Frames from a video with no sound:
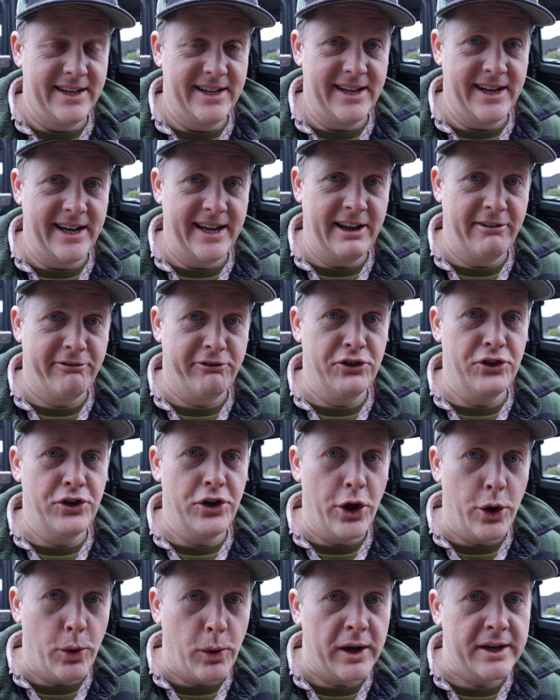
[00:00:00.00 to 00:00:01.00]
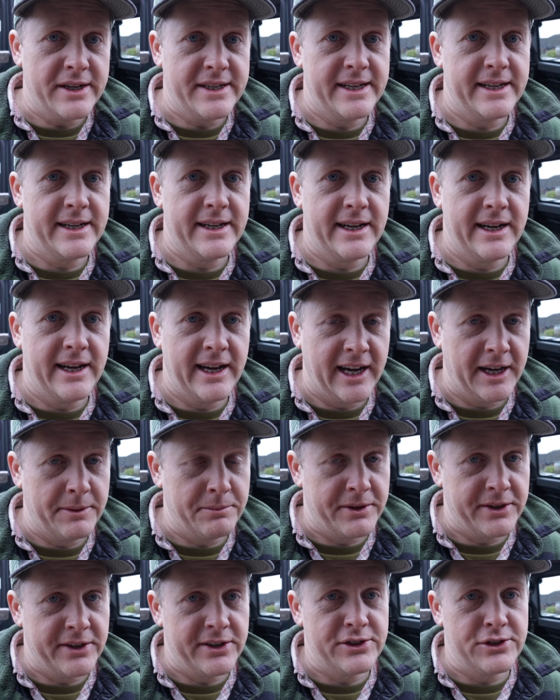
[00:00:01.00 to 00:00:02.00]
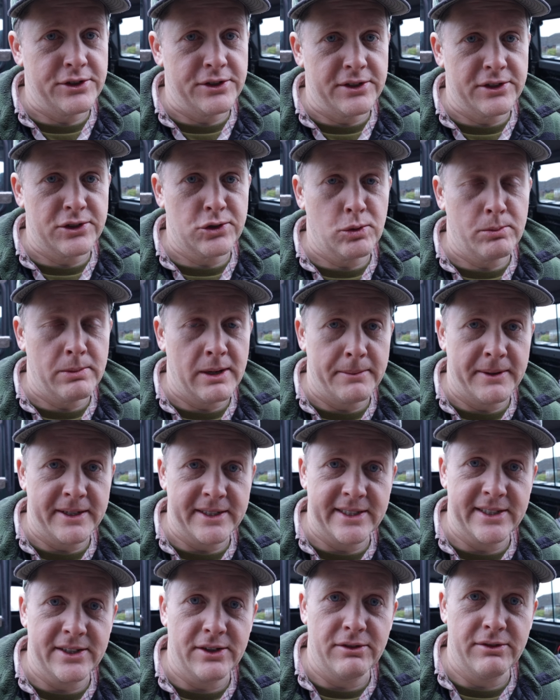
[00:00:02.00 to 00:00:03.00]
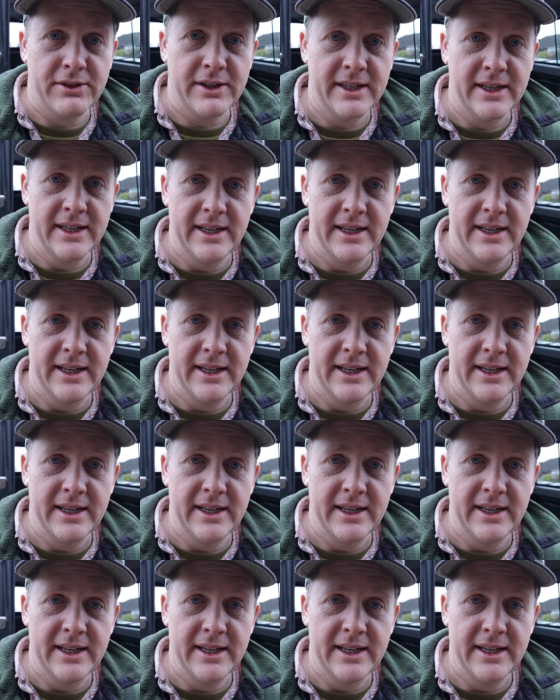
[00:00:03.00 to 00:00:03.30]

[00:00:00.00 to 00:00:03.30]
I have no idea how I'm going to do this all by myself.